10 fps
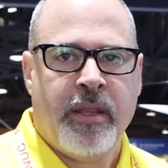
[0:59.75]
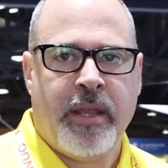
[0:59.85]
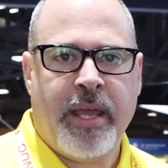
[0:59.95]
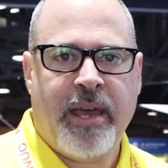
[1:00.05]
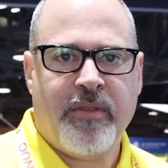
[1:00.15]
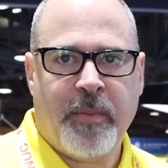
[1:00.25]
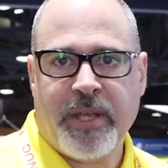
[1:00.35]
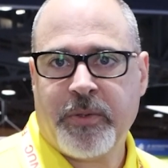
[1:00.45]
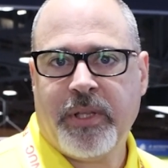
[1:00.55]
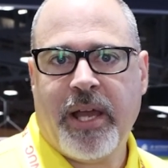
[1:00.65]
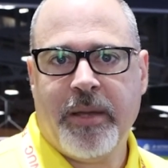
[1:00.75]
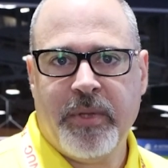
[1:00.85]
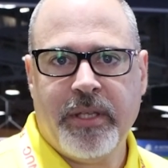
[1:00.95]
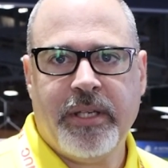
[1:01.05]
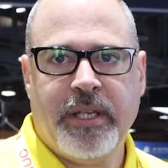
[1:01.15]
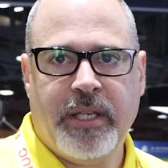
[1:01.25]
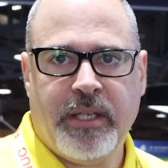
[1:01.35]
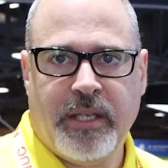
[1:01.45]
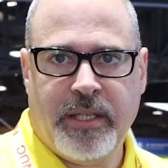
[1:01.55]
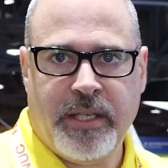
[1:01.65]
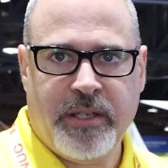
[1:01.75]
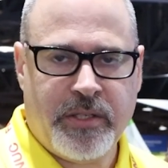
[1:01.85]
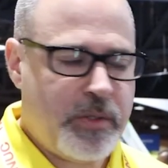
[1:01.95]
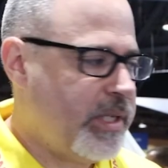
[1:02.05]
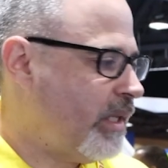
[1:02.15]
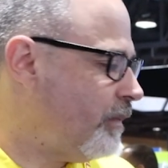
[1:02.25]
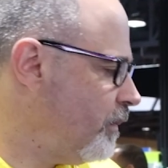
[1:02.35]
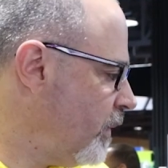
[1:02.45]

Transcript: They have the best reliability in the industry.